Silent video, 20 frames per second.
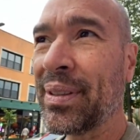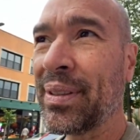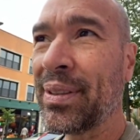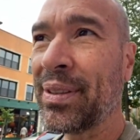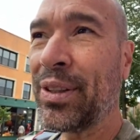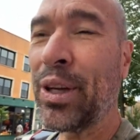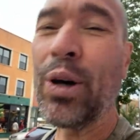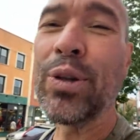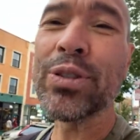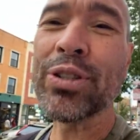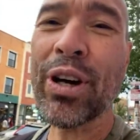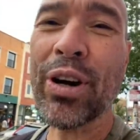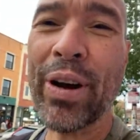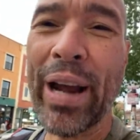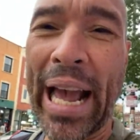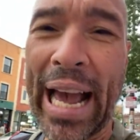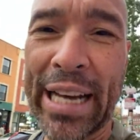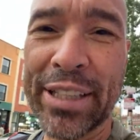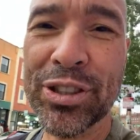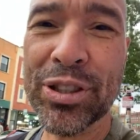those are
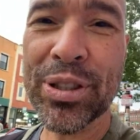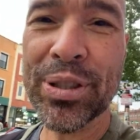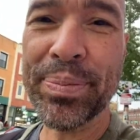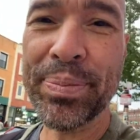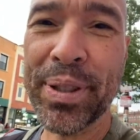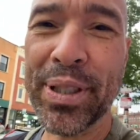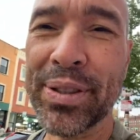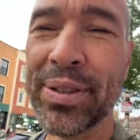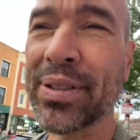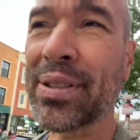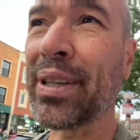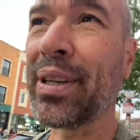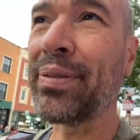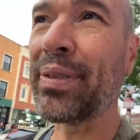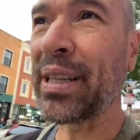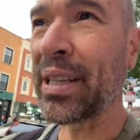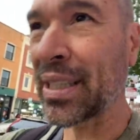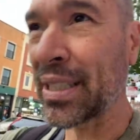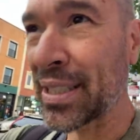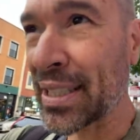attributes of
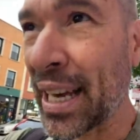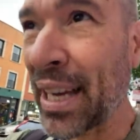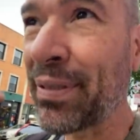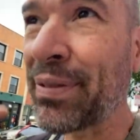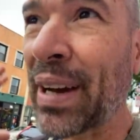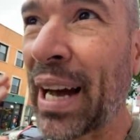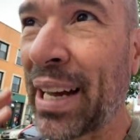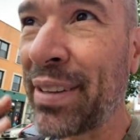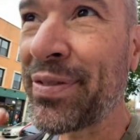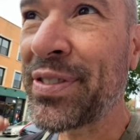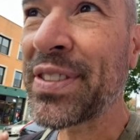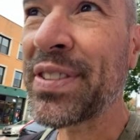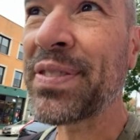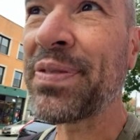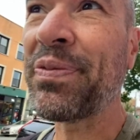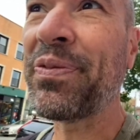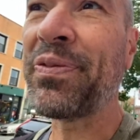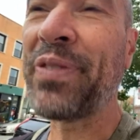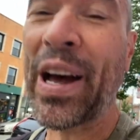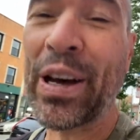it because I've, I've
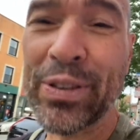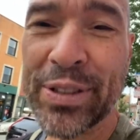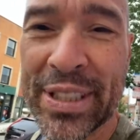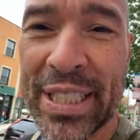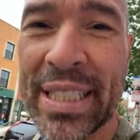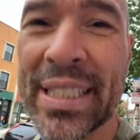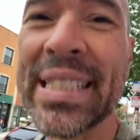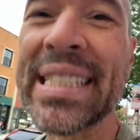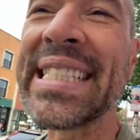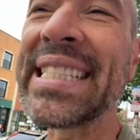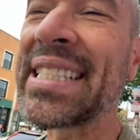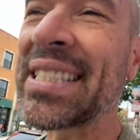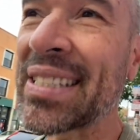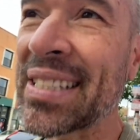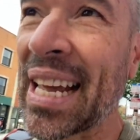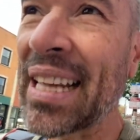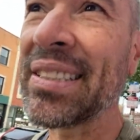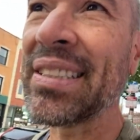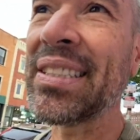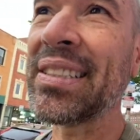felt it and
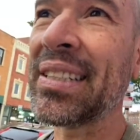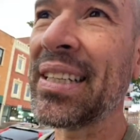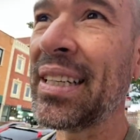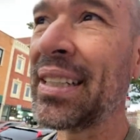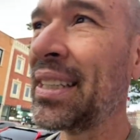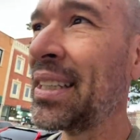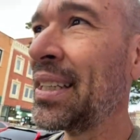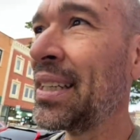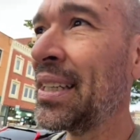sensed it